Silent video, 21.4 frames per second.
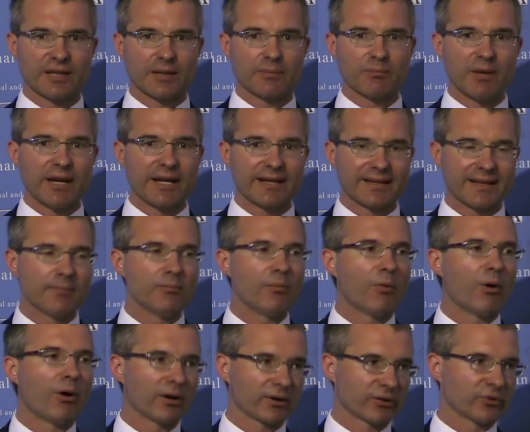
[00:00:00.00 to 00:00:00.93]
that make them
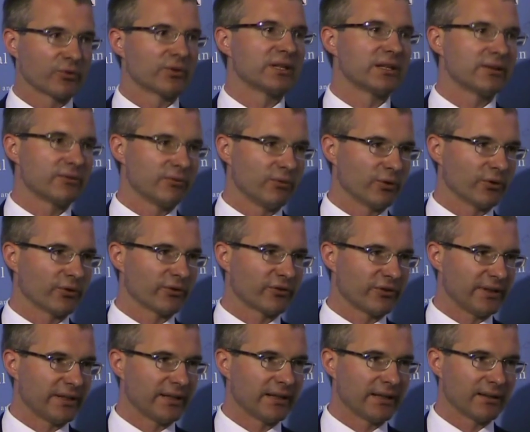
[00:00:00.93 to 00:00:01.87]
more
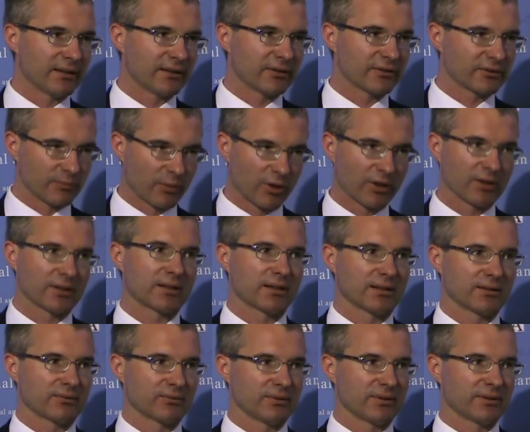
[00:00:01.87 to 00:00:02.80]
creditworthy than smaller
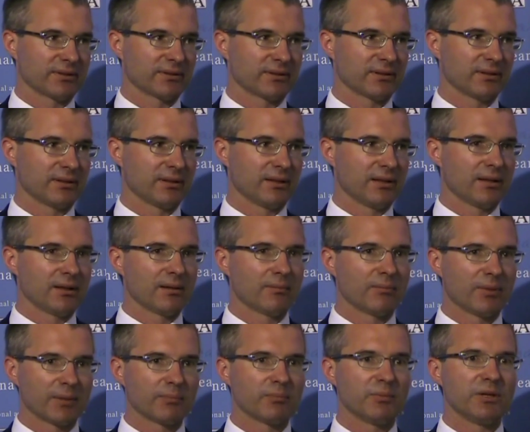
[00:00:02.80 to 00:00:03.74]
countries.
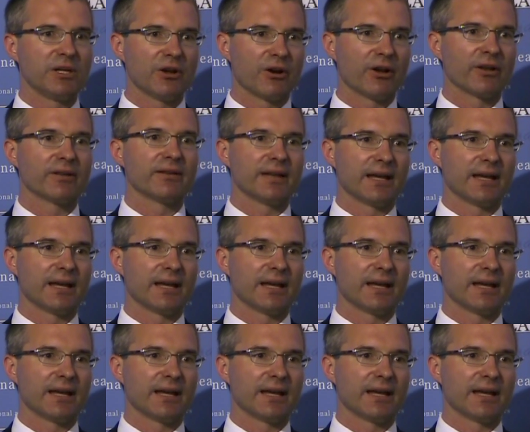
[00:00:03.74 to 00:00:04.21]
But beyond